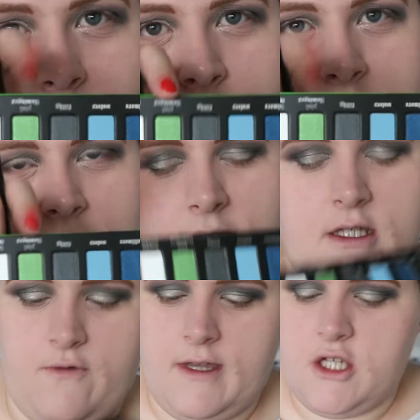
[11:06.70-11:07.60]
which is
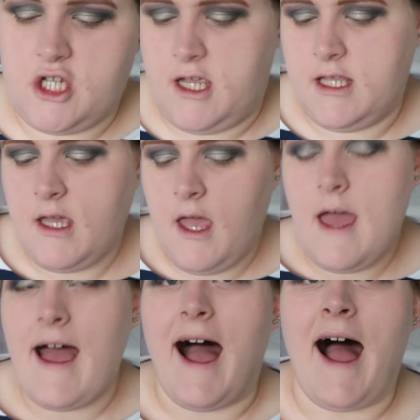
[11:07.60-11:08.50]
this green shade.
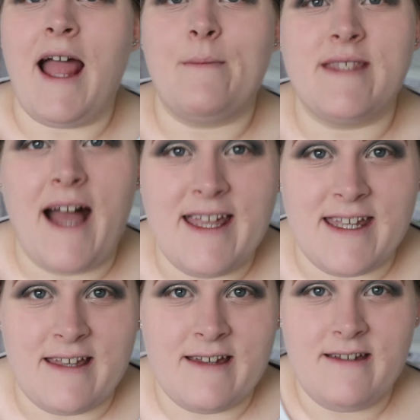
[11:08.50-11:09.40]
I am
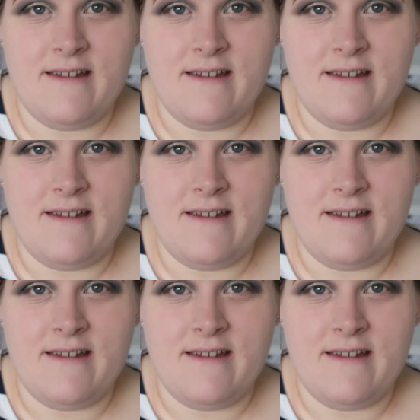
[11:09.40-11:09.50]
dying